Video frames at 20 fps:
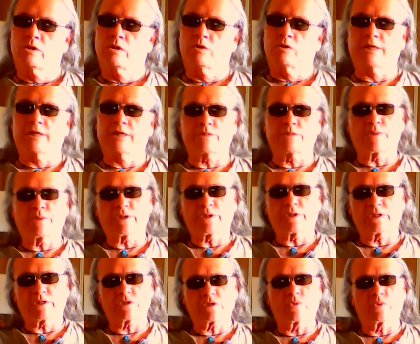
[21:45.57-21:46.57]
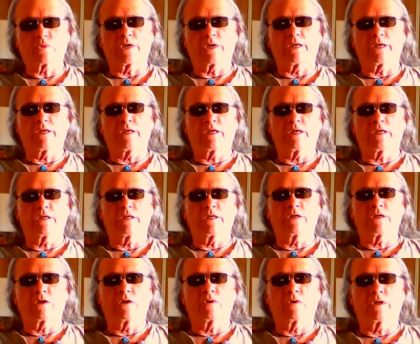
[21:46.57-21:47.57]
Let's put it this way,
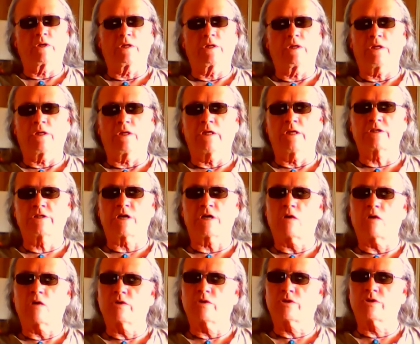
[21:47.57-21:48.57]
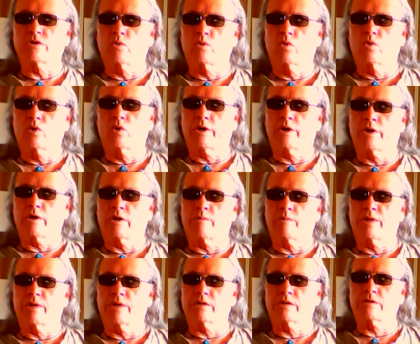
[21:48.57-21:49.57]
he's always a warrior,
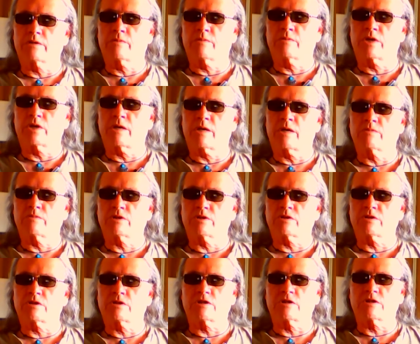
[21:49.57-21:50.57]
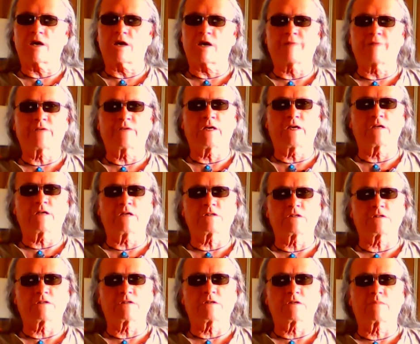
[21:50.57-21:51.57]
but sometimes it's a soft edge
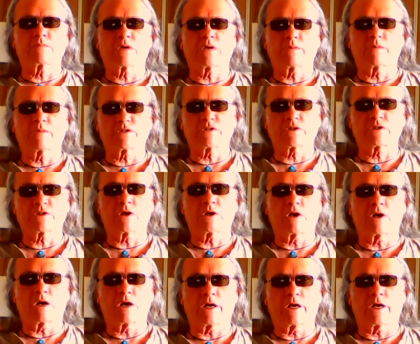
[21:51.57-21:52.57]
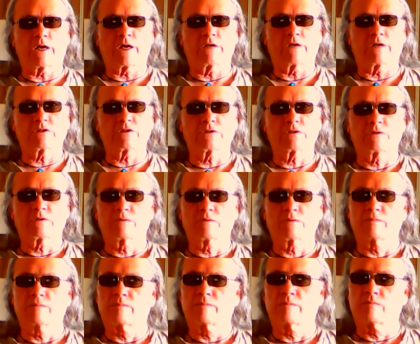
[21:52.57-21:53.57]
and sometimes it's a hard edge.
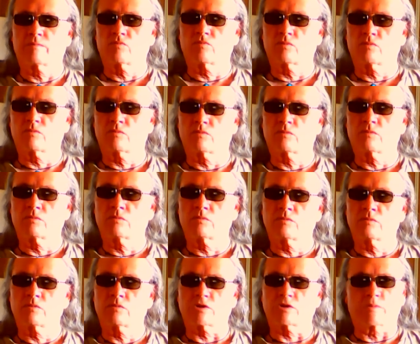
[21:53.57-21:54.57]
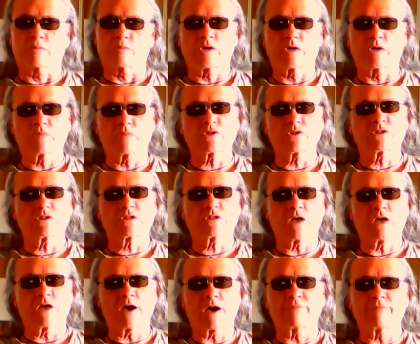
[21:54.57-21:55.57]
Sometimes it's
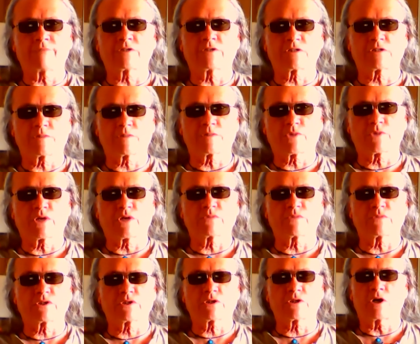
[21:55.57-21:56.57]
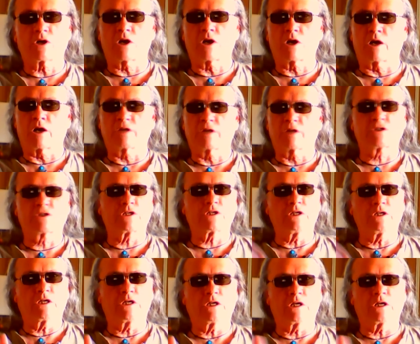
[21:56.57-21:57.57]
soft and sometimes it's hard. It's the
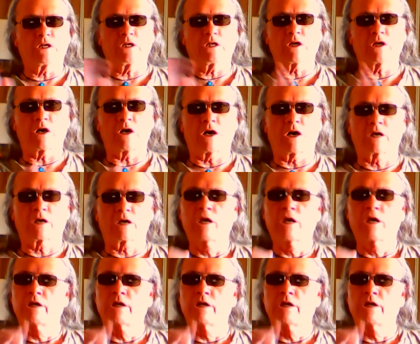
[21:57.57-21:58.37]
yin and yang.